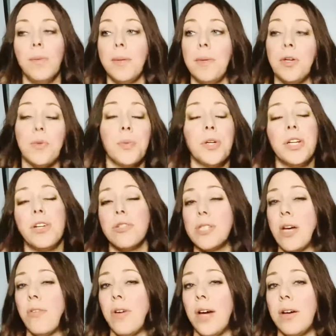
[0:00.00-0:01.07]
Maybe you're putting
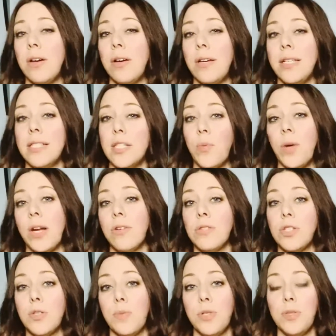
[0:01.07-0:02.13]
yourself out in someone
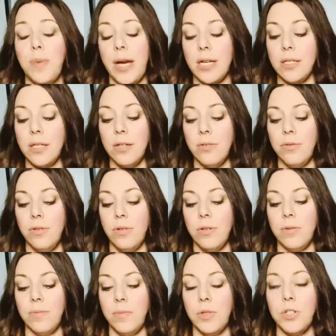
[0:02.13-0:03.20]
else's perspective,
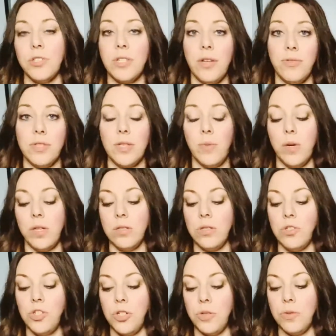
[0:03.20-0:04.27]
putting yourself in someone
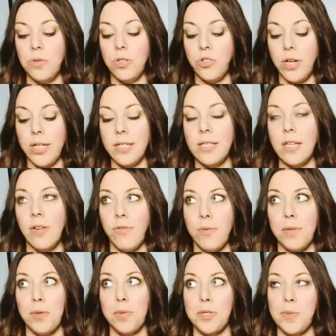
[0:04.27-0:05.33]
else's shoes, trying to see it from
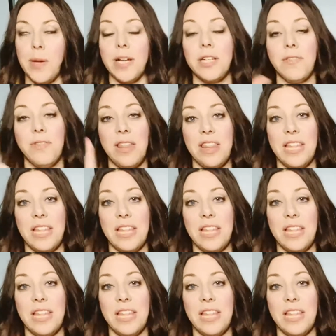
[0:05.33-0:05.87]
their perspective.